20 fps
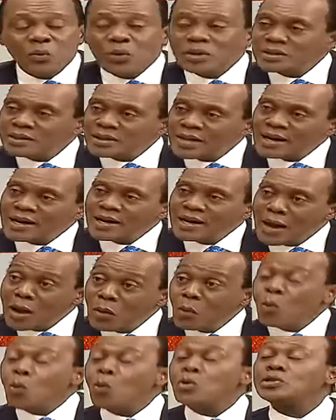What's that
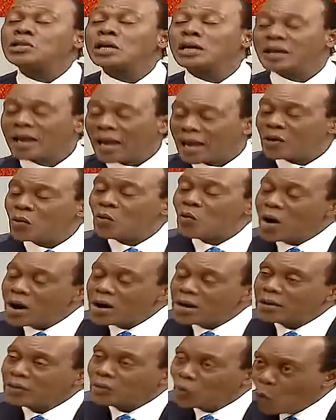like? What was it like
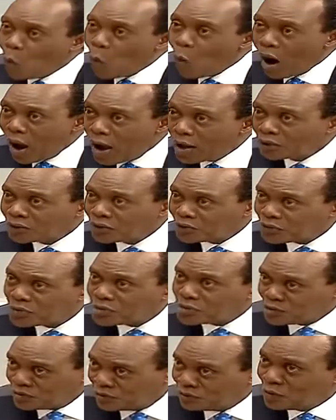running in the wild,
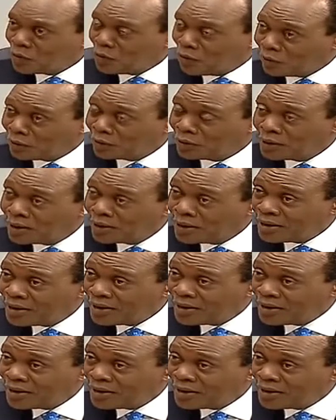first of all?